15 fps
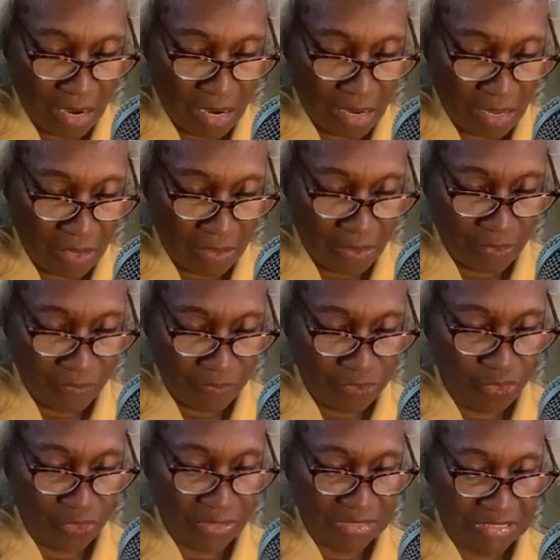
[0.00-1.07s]
Uh,
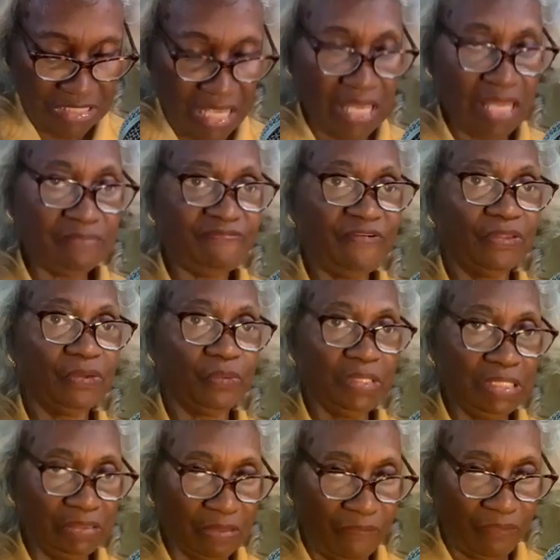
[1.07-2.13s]
you can stand for
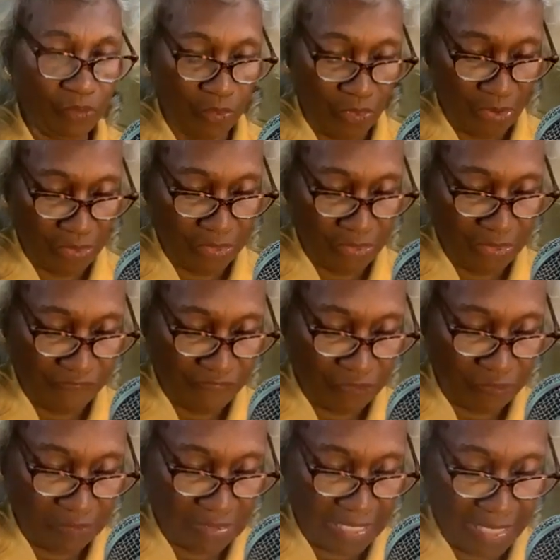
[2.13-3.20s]
the reading of the word
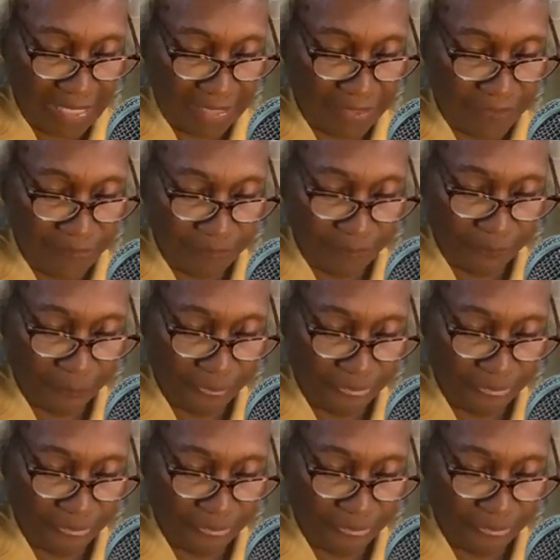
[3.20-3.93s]
if you would like.